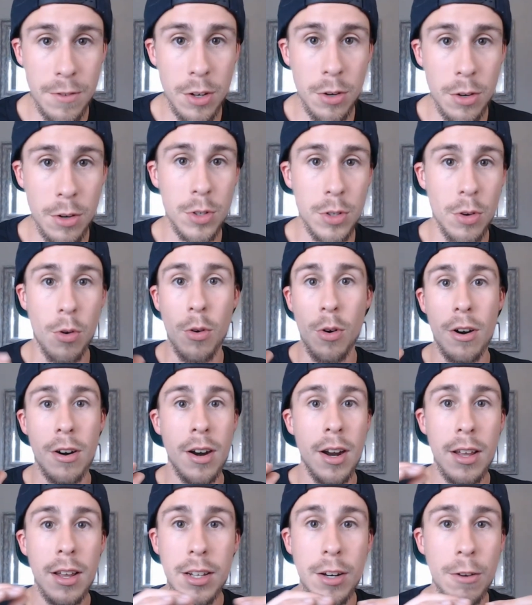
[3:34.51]
or
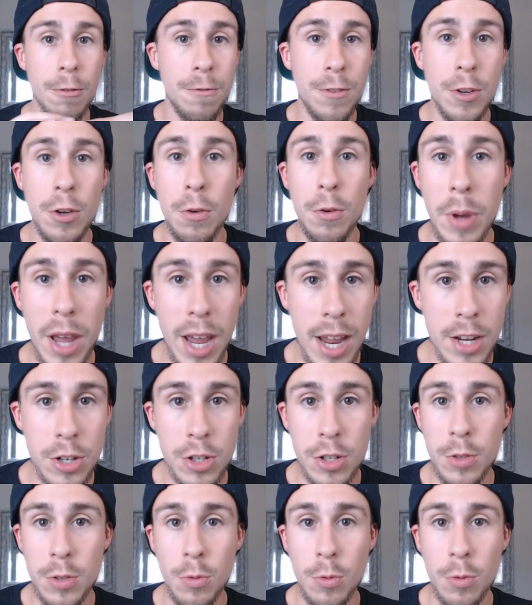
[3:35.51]
view pages,